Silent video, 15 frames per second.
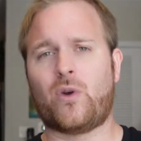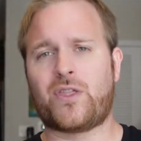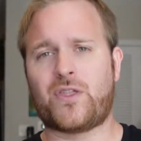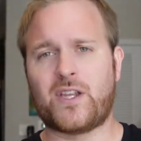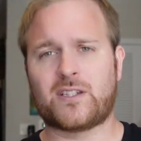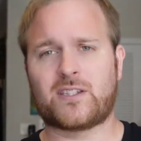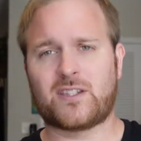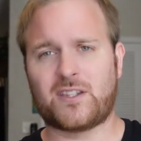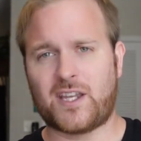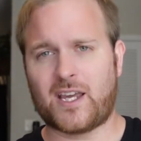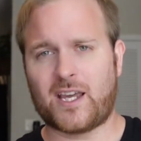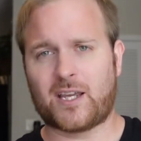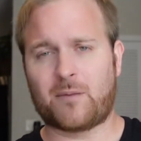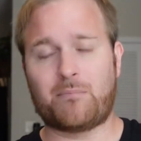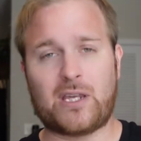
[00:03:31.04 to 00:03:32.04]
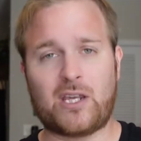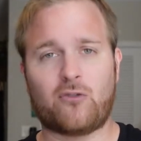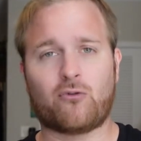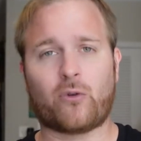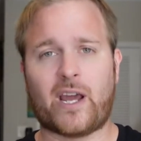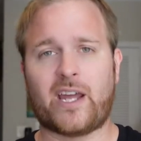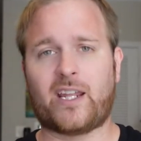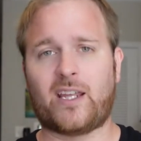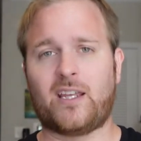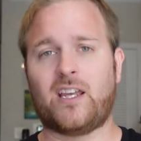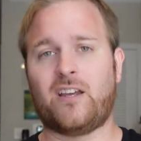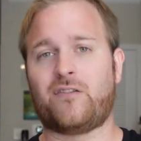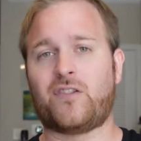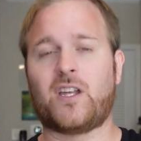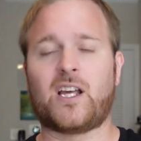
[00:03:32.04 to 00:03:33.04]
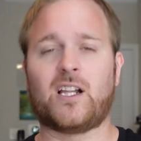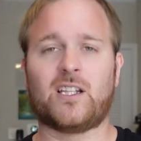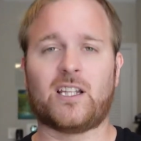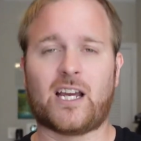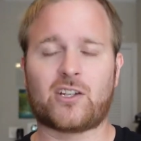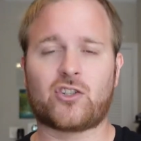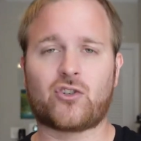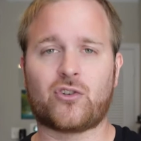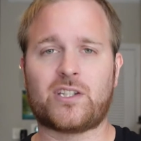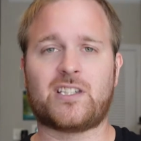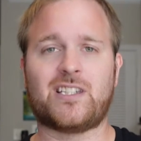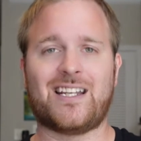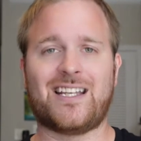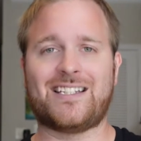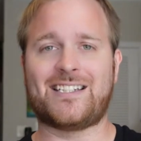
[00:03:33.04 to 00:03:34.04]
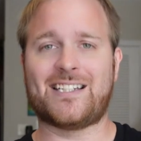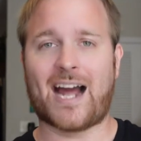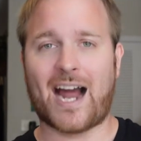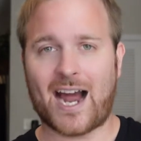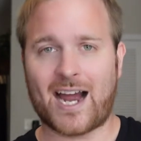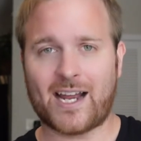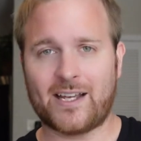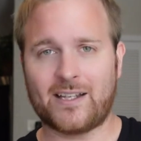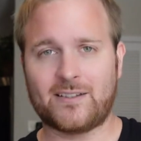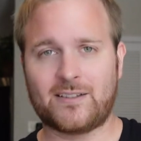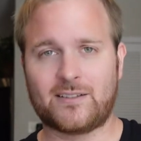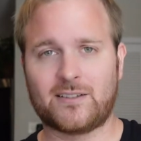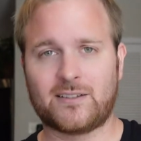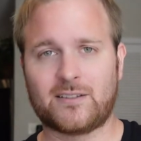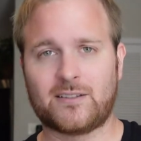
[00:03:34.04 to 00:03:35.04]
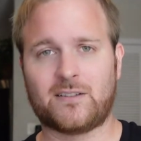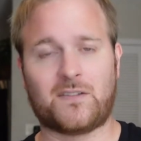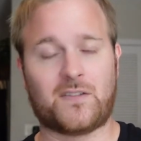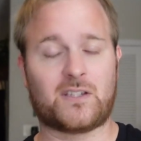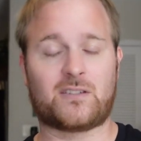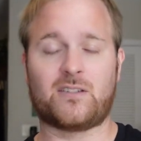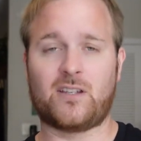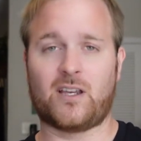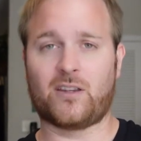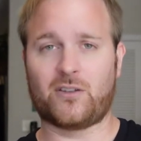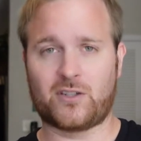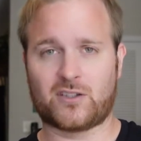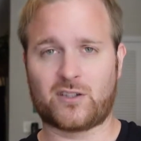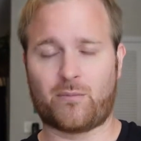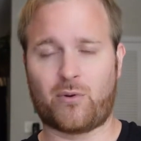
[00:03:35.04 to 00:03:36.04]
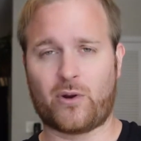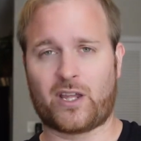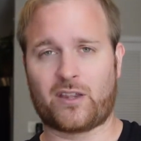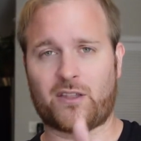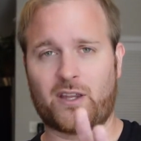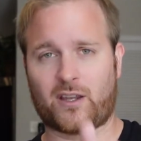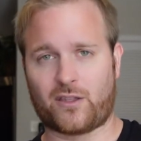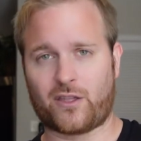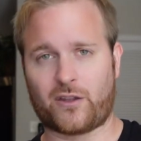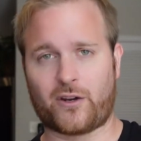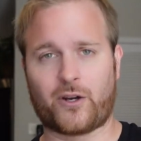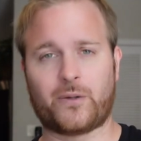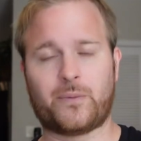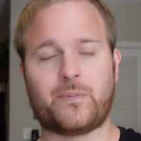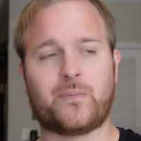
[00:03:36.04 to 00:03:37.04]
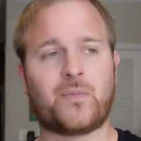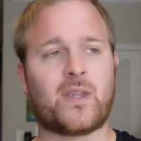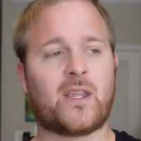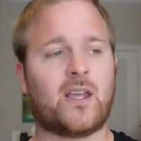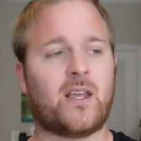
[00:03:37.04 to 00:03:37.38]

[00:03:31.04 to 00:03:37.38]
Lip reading: With this thing, be ready. If the electricity dies, this is the other disappointing thing, third,